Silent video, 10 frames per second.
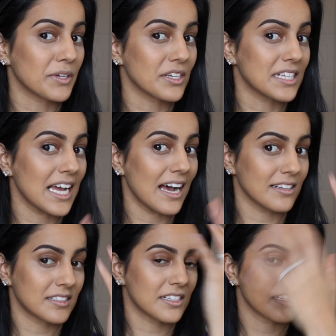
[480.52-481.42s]
because it
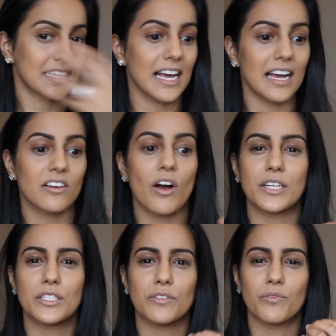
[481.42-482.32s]
adds that
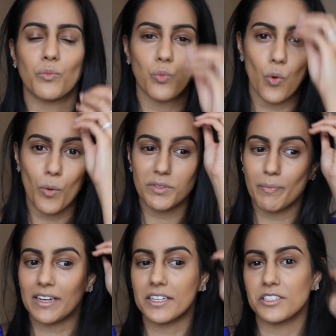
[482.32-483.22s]
kind of warmth
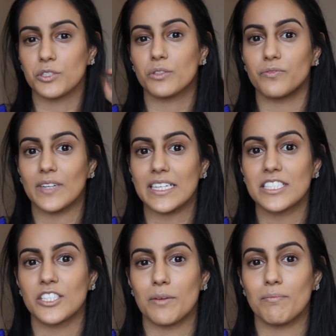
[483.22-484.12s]
back into your
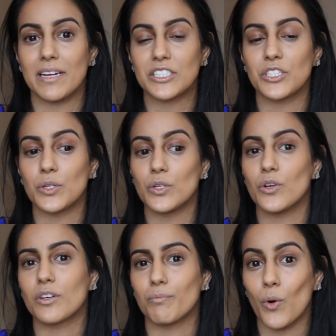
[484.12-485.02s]
face, so it makes you
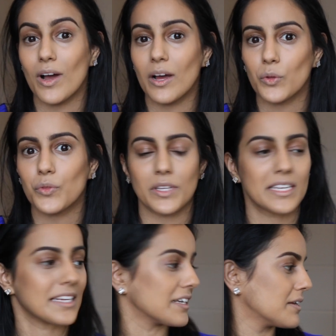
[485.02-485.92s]
look more
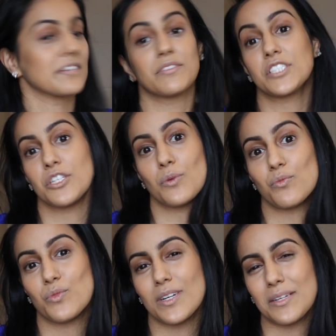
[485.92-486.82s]
healthy and gives you a
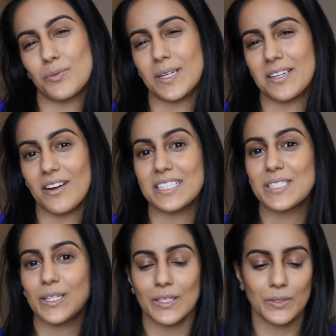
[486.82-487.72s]
really nice
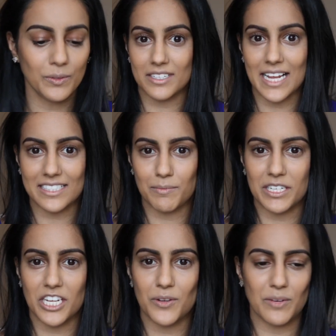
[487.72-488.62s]
glow. Next, I'm
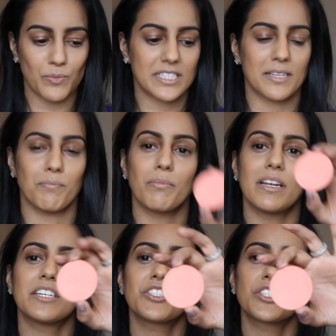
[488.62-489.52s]
going to go in with some
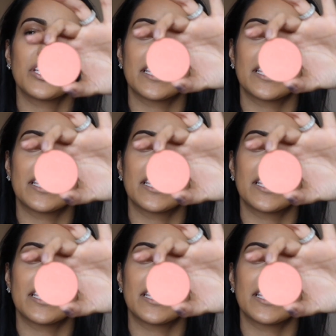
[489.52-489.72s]
blush.